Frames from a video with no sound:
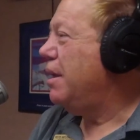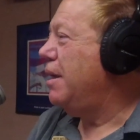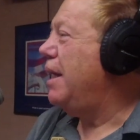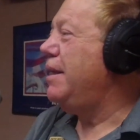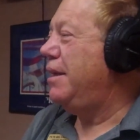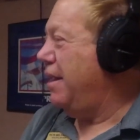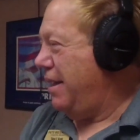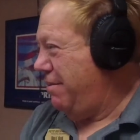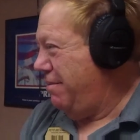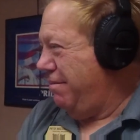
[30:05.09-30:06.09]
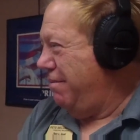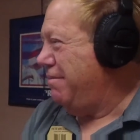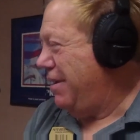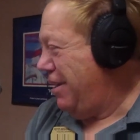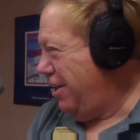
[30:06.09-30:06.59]
I didn't,
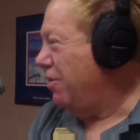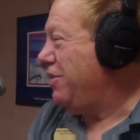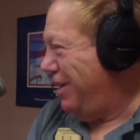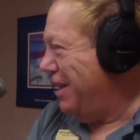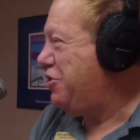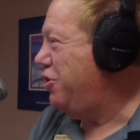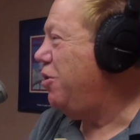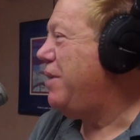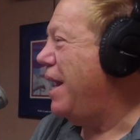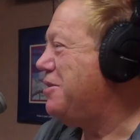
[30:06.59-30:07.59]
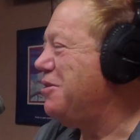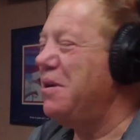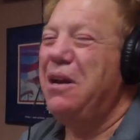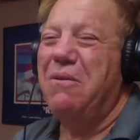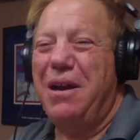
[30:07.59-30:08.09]
unless you knew that. So
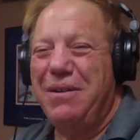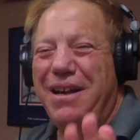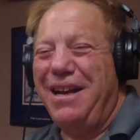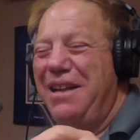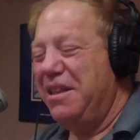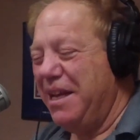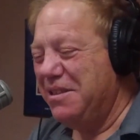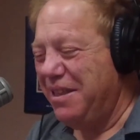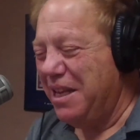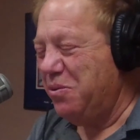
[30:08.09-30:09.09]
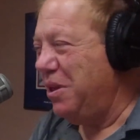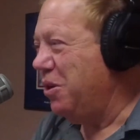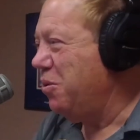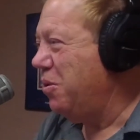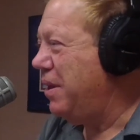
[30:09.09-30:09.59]
anyway, I think that's really a
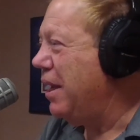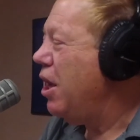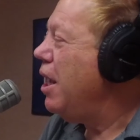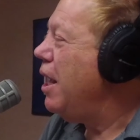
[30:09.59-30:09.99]
cool thing.